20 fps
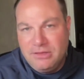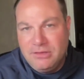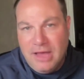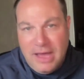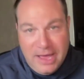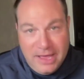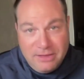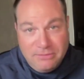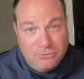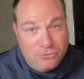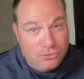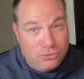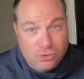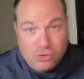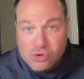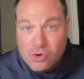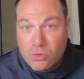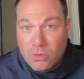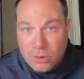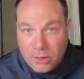I
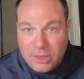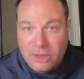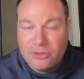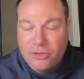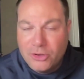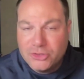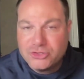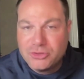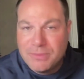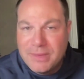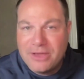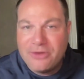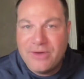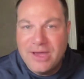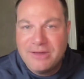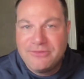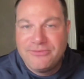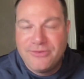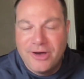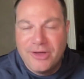grew really close with my
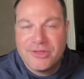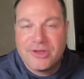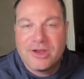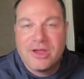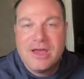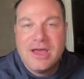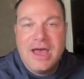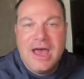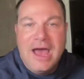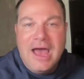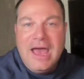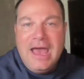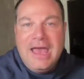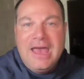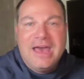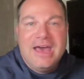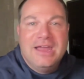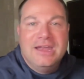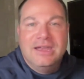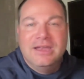grandfather.
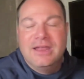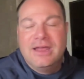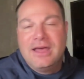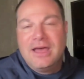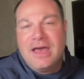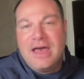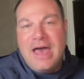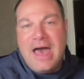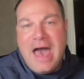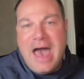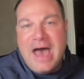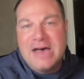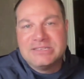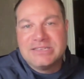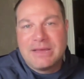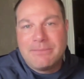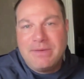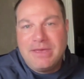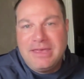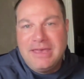And as
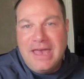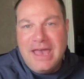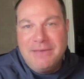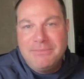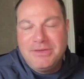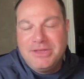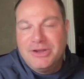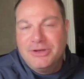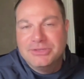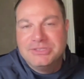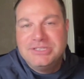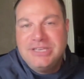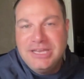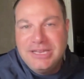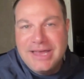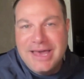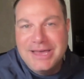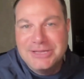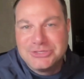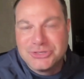I became, a
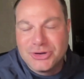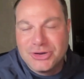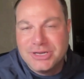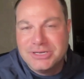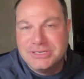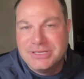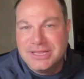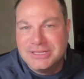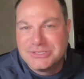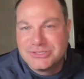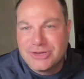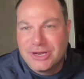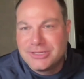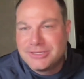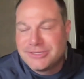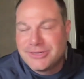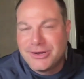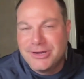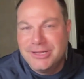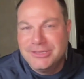teenager and started to
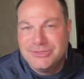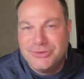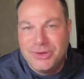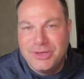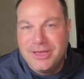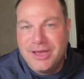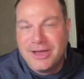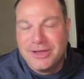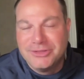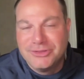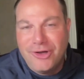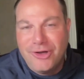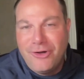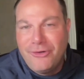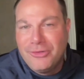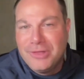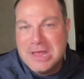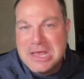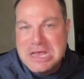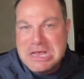turn into a young
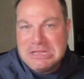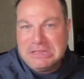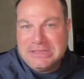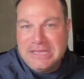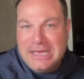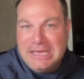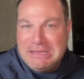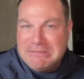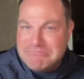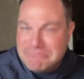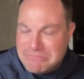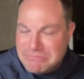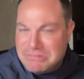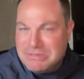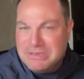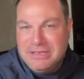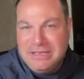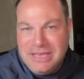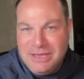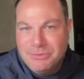adult, like
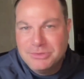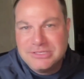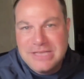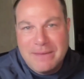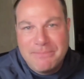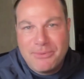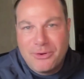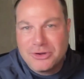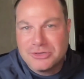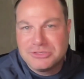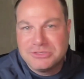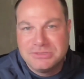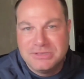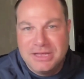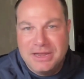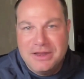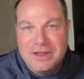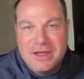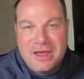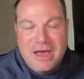he was that person
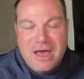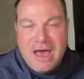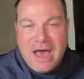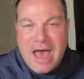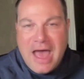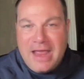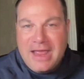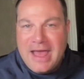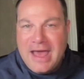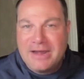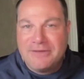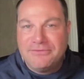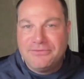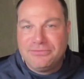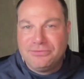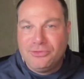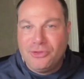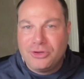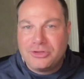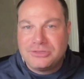that I kind of
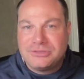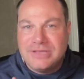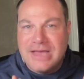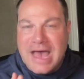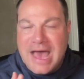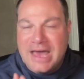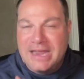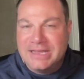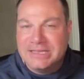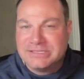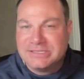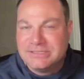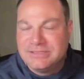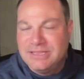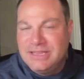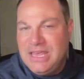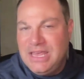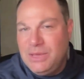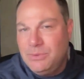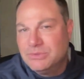looked at as
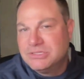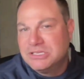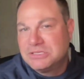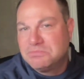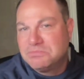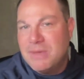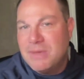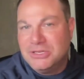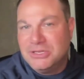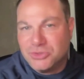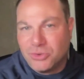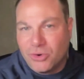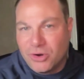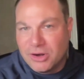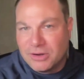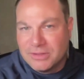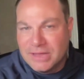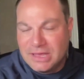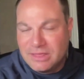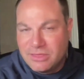he was this
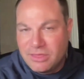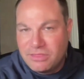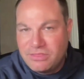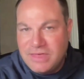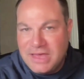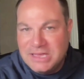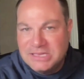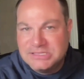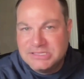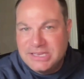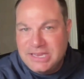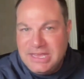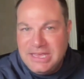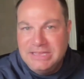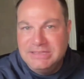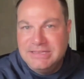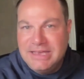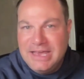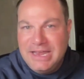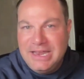mentor, like the things that he
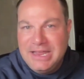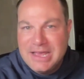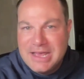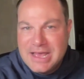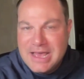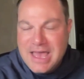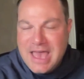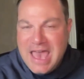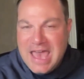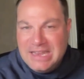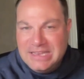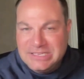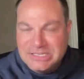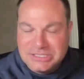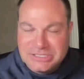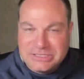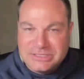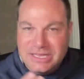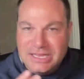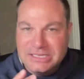did and
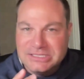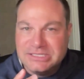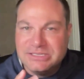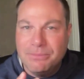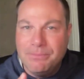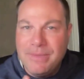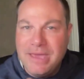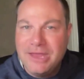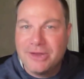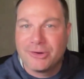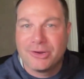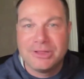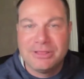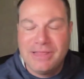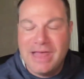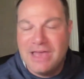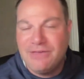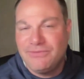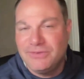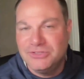just his demeanor and
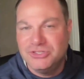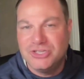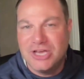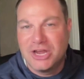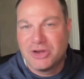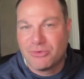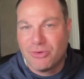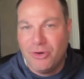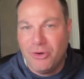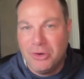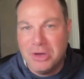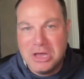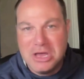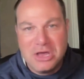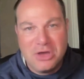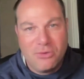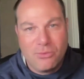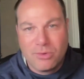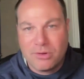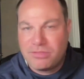life in general
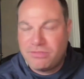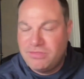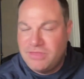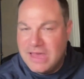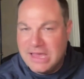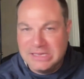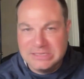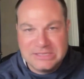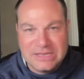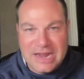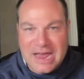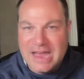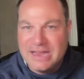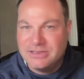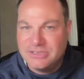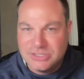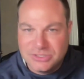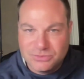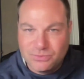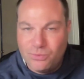were things that I
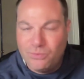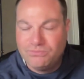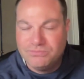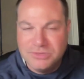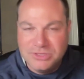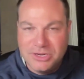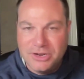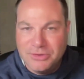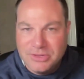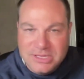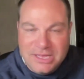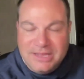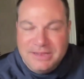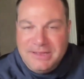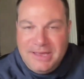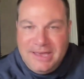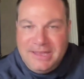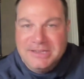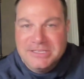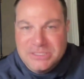just,
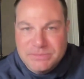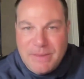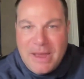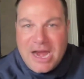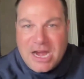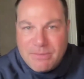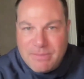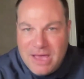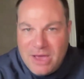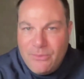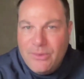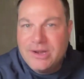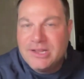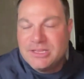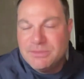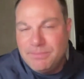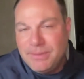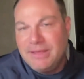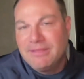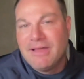it inspired me. I wanted
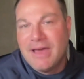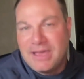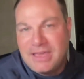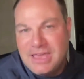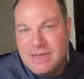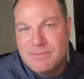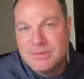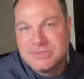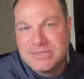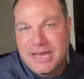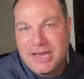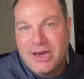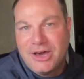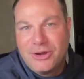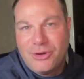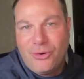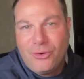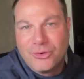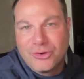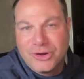to be like him as I got
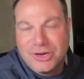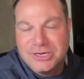older.